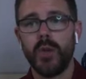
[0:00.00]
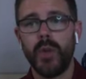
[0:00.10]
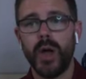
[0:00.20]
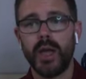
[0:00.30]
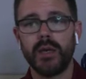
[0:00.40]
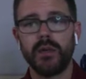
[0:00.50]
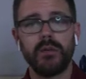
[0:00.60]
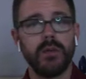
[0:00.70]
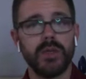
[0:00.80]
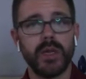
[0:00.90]
But
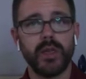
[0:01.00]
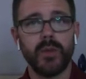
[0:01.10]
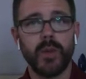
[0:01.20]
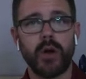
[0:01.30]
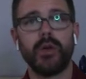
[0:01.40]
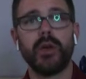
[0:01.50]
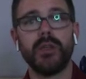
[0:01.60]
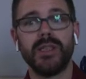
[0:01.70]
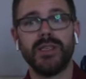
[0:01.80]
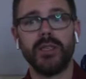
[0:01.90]
there's nothing to borrow here,
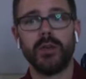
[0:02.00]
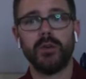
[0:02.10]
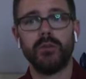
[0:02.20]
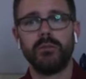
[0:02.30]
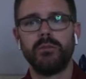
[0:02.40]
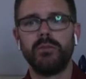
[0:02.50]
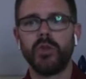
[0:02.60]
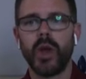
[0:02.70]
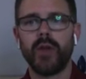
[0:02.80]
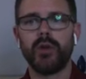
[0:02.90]
it's a 0.
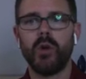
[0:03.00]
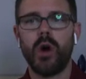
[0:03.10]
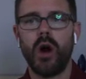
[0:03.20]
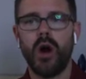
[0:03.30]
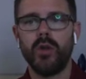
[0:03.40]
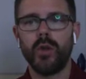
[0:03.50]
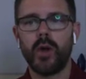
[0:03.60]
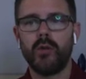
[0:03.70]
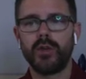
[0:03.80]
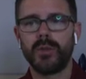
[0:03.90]
So I have to go all the way
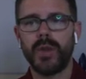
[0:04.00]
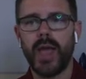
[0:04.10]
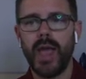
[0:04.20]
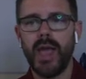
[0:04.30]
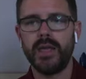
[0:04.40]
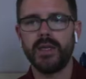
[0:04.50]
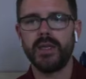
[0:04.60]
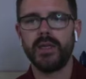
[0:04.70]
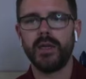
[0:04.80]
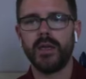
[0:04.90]
over to my 8
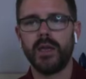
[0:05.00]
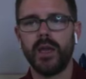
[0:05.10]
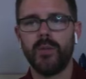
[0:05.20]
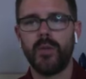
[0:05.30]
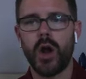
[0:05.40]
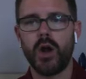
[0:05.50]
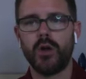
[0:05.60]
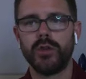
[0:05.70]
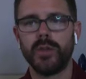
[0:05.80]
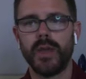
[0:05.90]
and
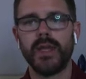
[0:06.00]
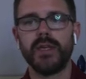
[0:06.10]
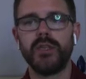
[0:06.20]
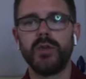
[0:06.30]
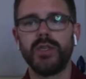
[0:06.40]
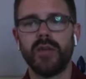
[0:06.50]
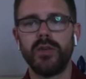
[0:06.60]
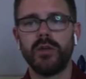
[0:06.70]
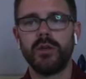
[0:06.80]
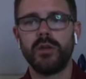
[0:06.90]
borrow to make it into a 7.